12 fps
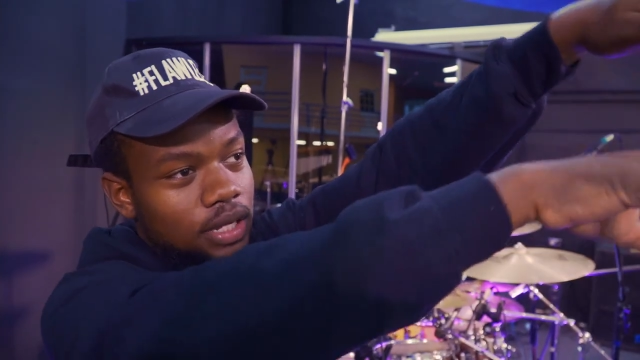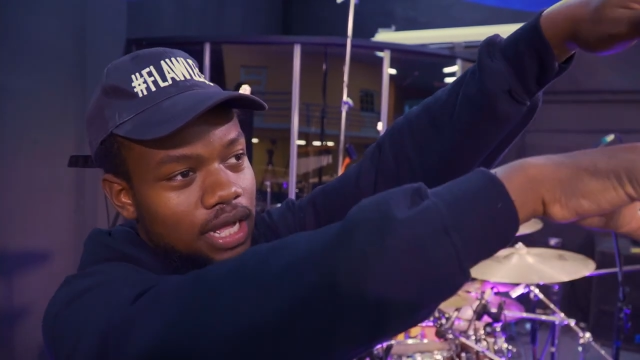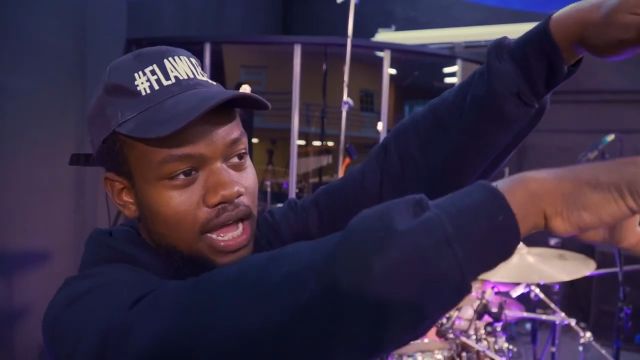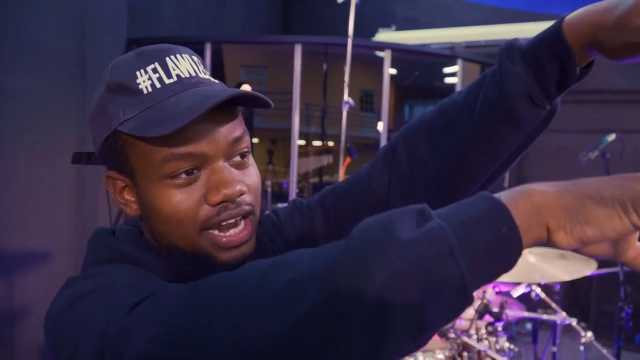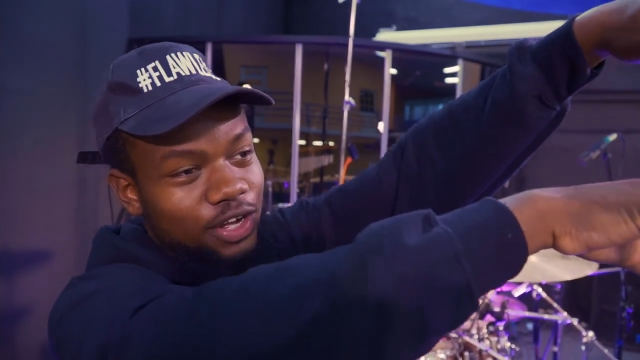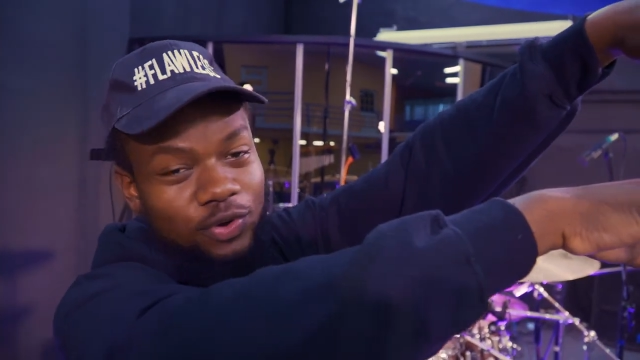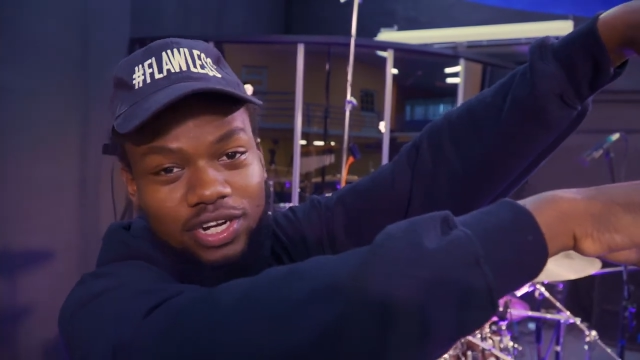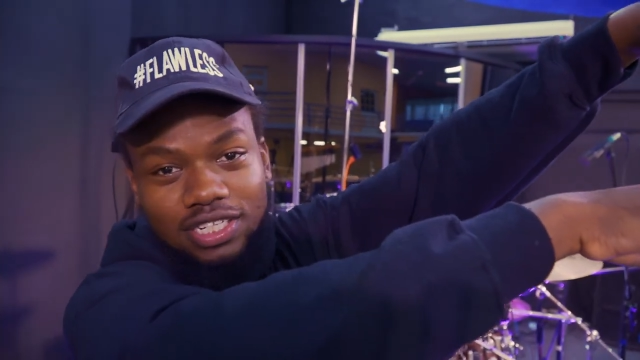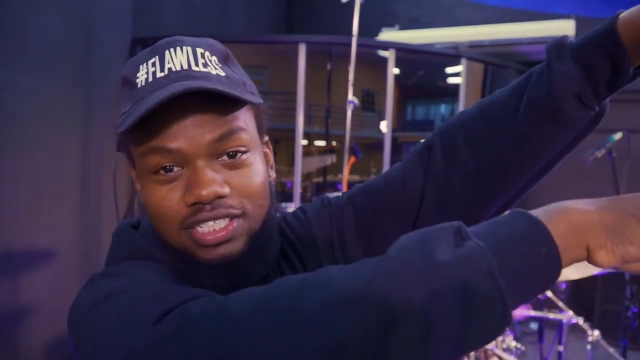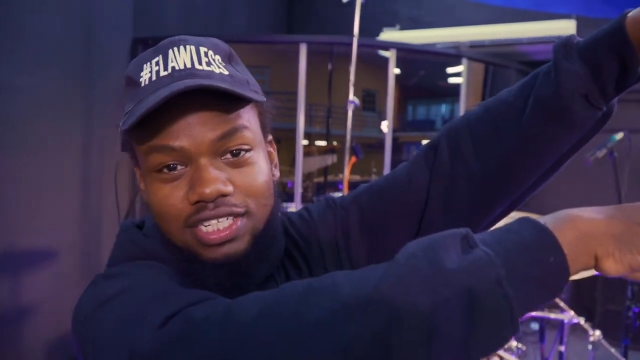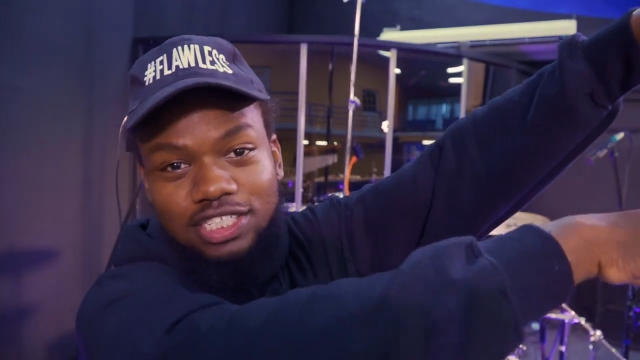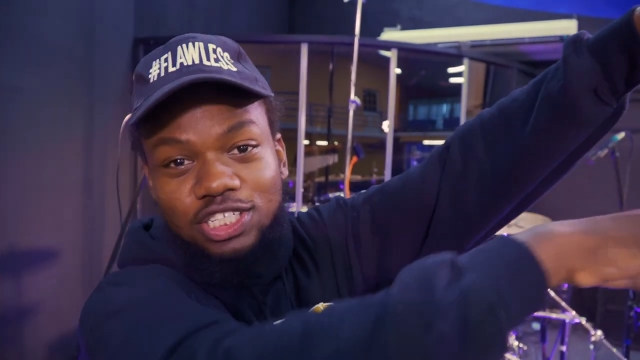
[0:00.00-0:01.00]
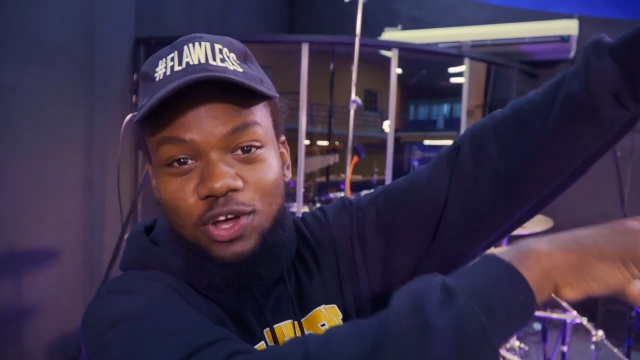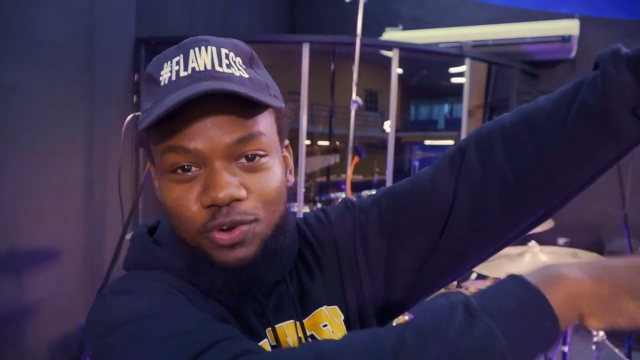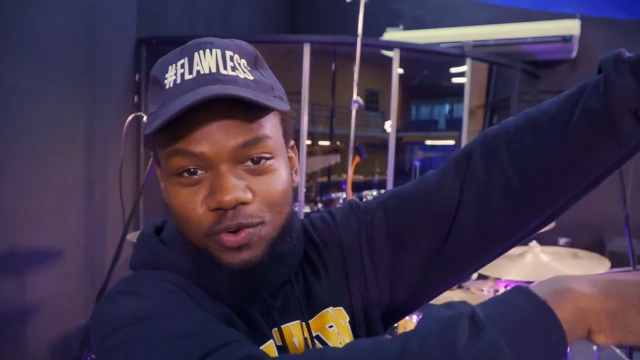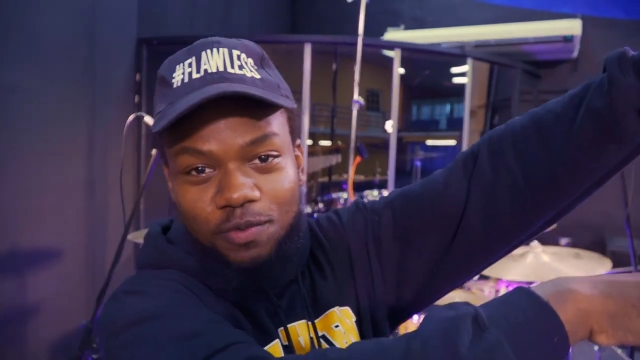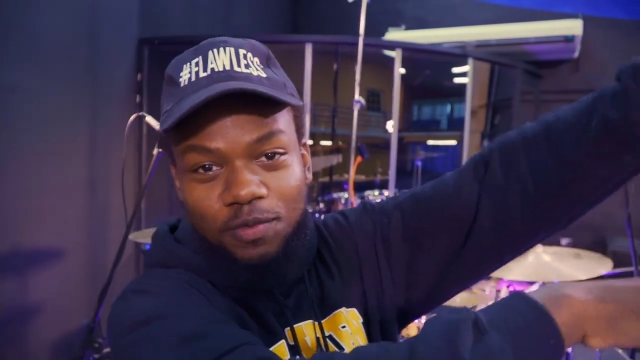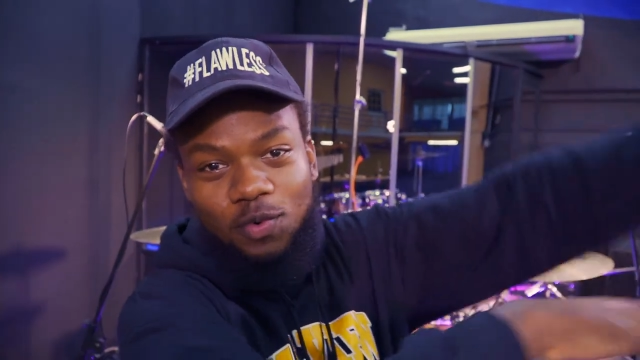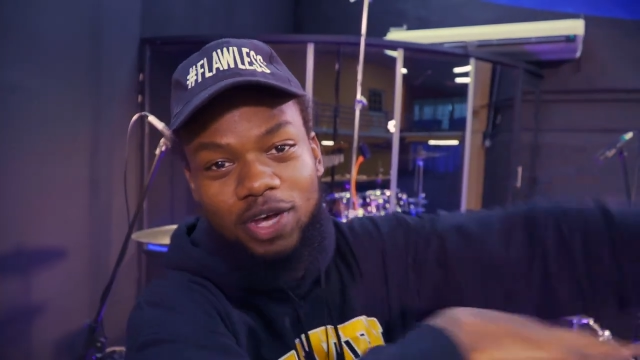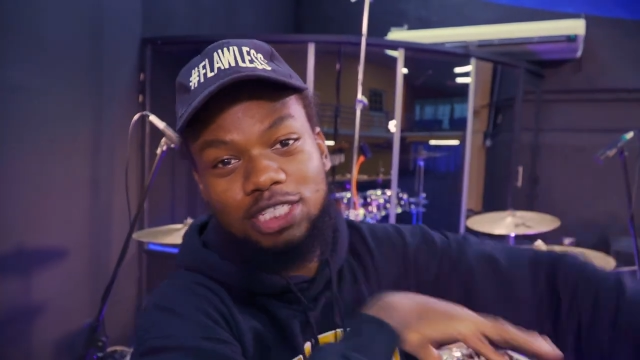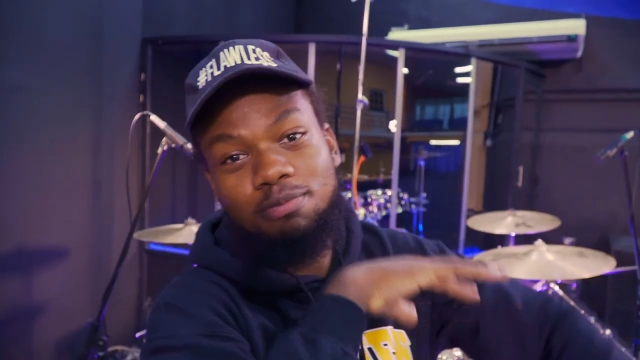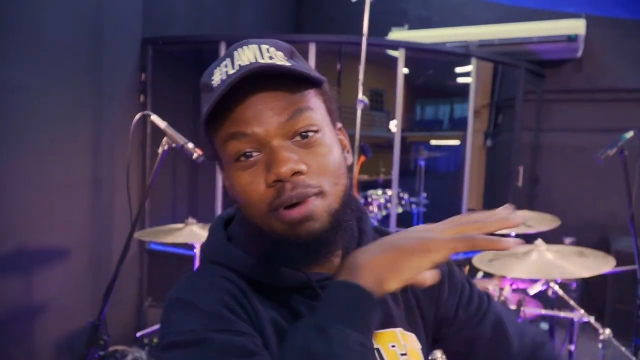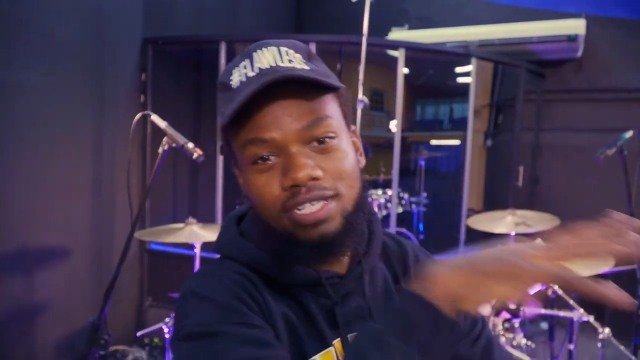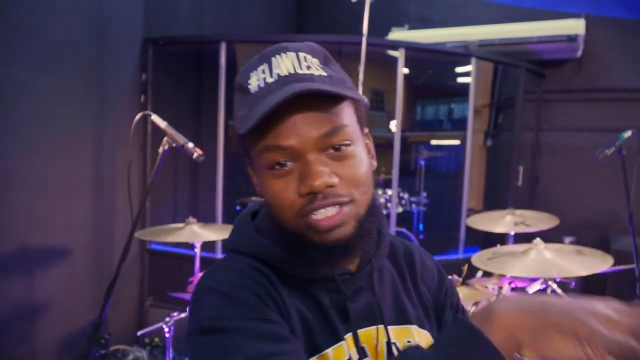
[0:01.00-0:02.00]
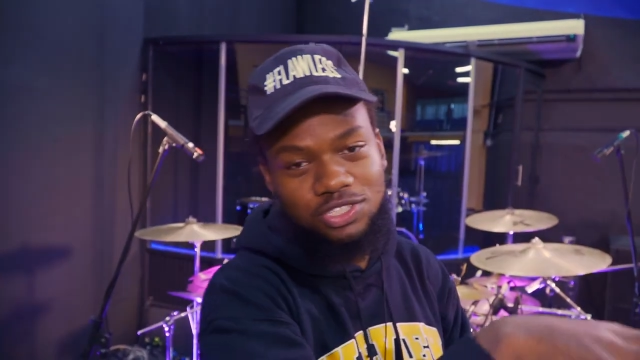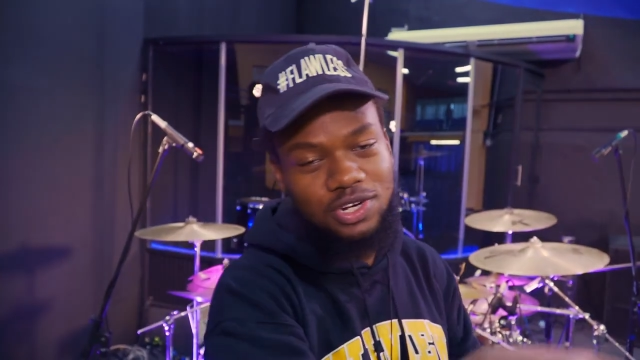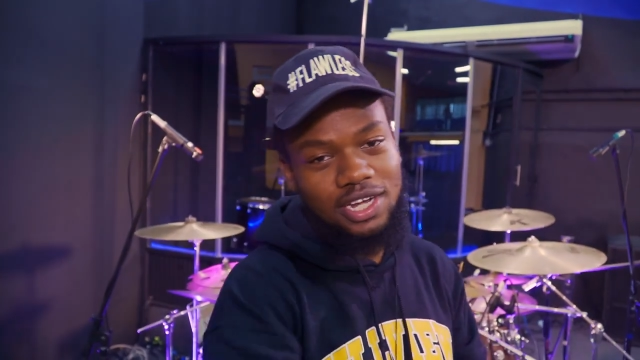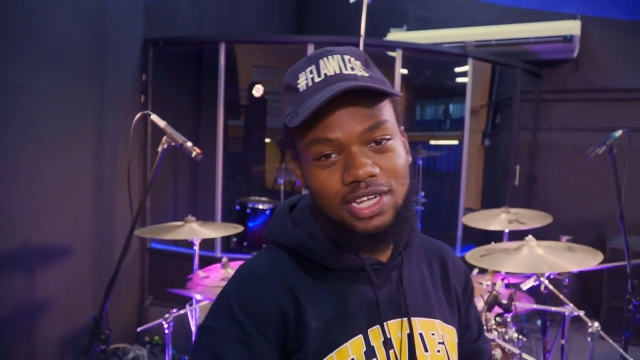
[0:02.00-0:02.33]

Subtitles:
and going into the song room where it's multi-track.